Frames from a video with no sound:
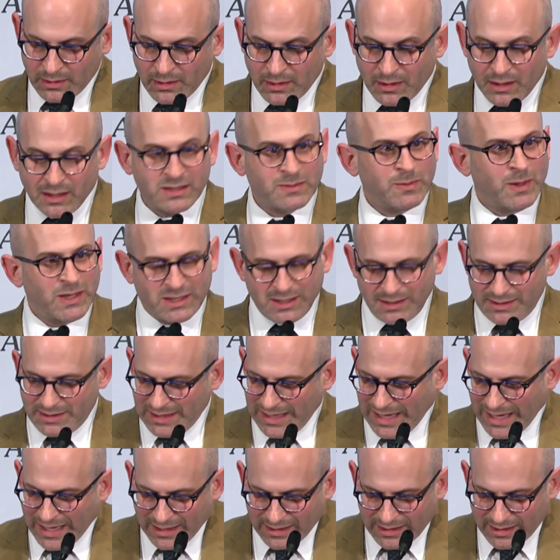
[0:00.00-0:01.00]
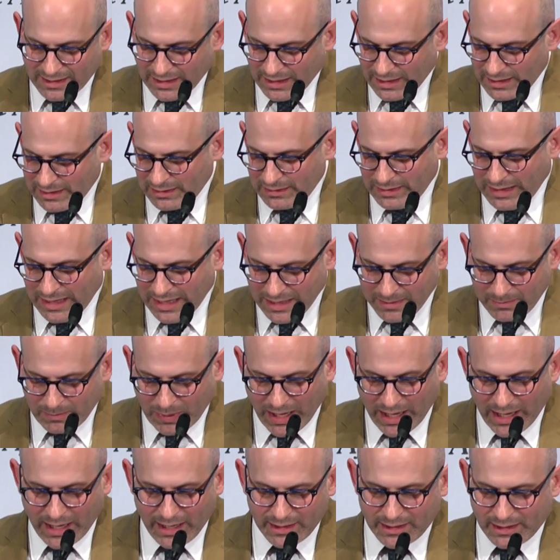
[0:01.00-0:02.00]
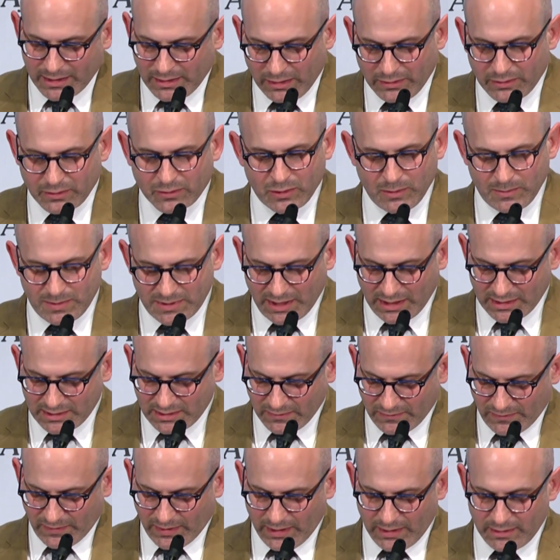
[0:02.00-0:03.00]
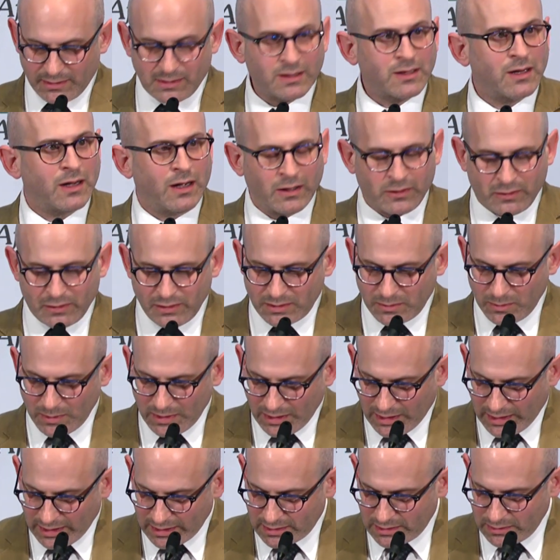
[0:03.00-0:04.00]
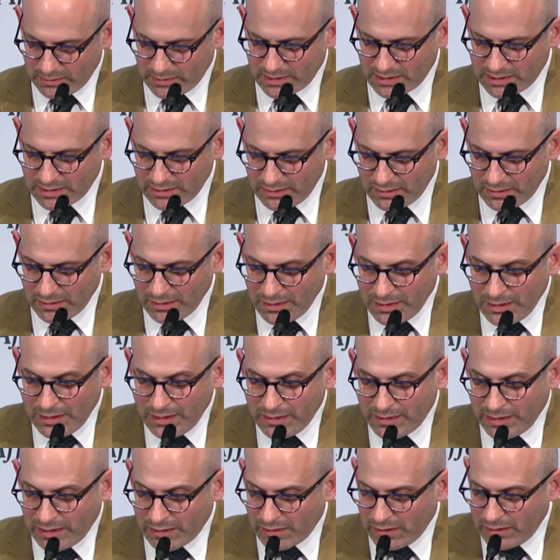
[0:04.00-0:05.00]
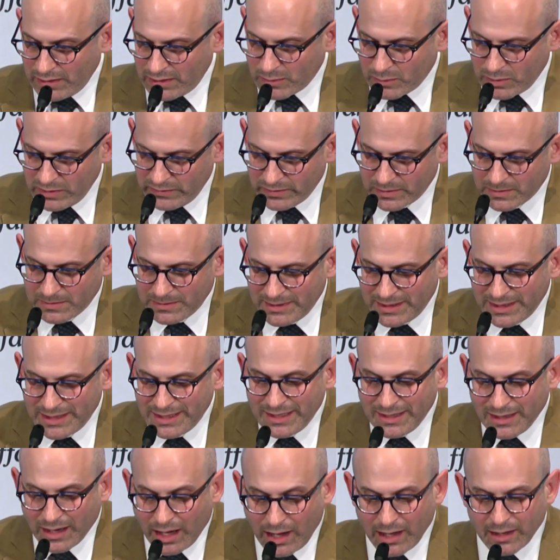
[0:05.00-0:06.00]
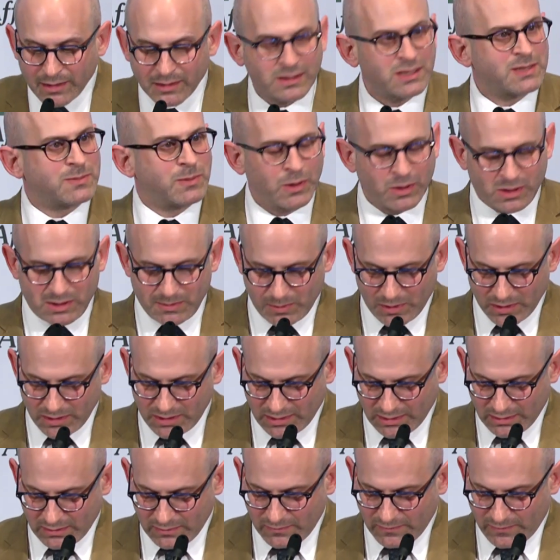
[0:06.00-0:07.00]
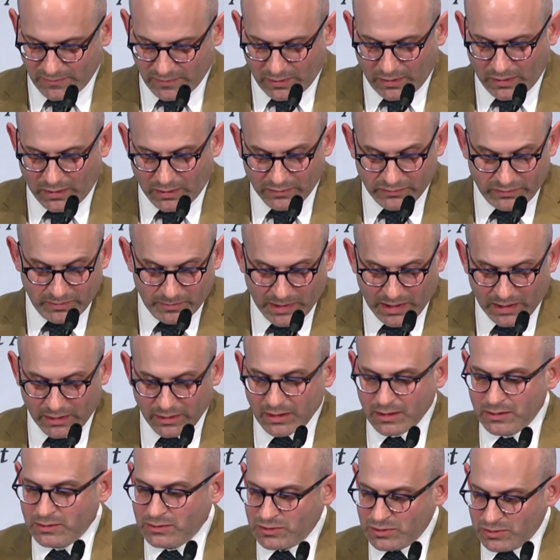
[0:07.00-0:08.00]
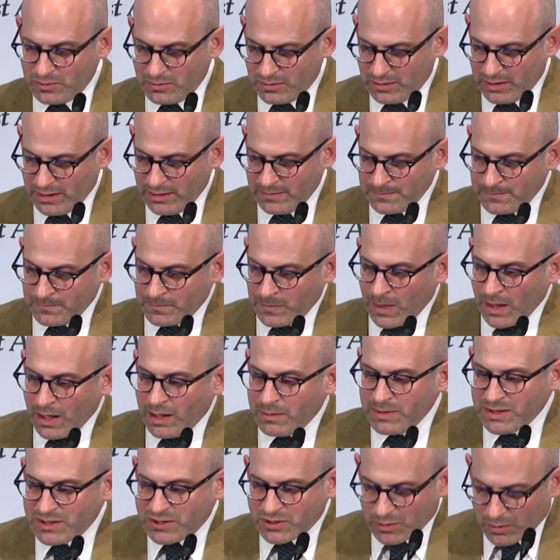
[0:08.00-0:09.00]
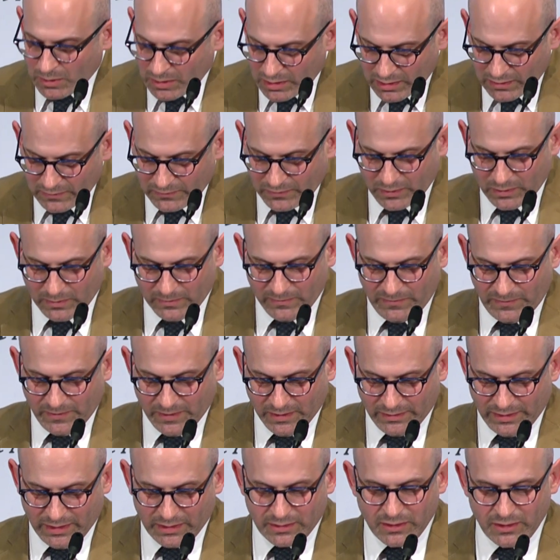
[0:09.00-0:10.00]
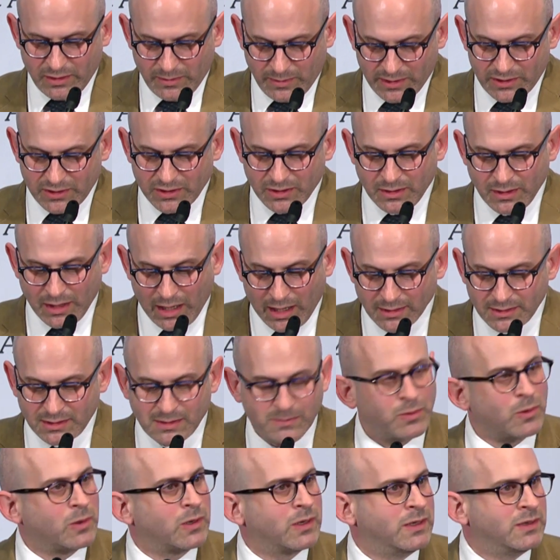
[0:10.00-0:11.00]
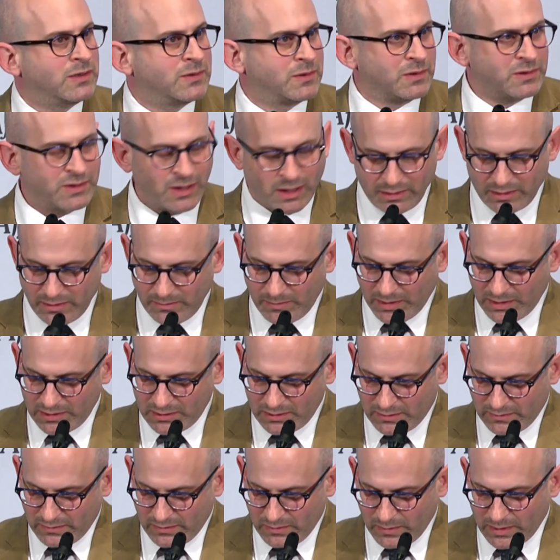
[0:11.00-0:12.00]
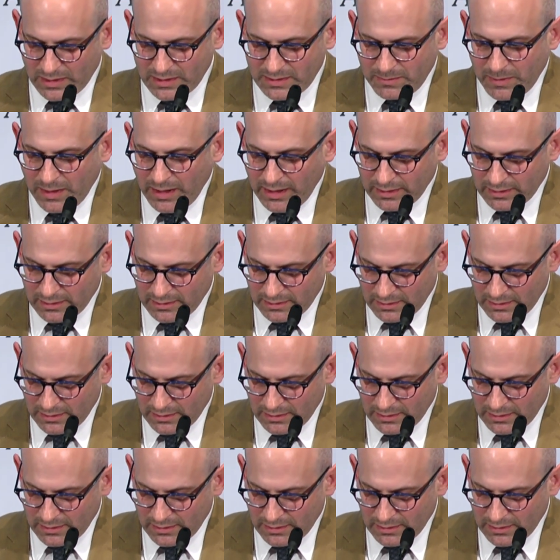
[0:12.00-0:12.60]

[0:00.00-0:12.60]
As much as the ADL, AIPAC, and other groups testifying to Congress would like to assert, they are unequivocally not the spokesperson for all of American Jewry, a majority of whom feel that the U.S. should not support Israel's occupation of the West Bank.